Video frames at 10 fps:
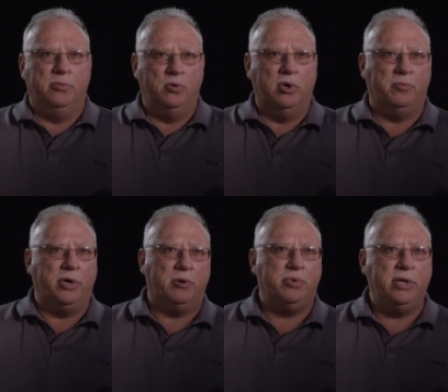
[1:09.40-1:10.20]
blew up
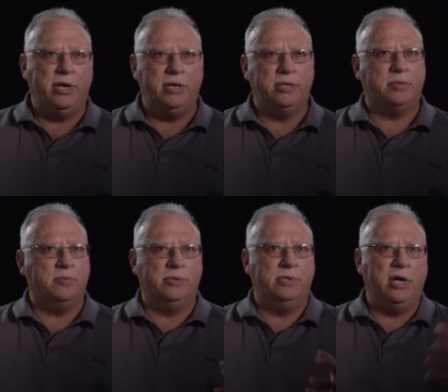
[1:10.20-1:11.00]
airplanes,
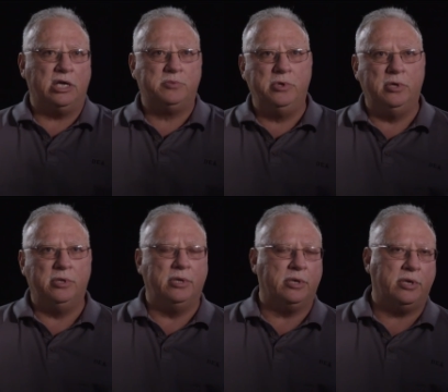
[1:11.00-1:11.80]
DOS
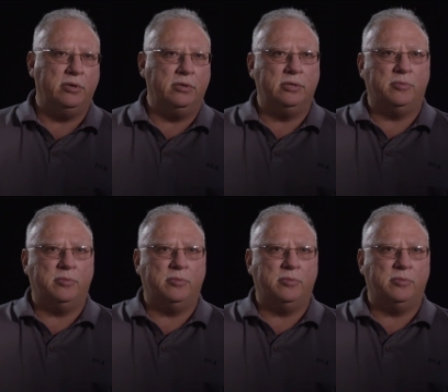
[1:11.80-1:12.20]
building, killed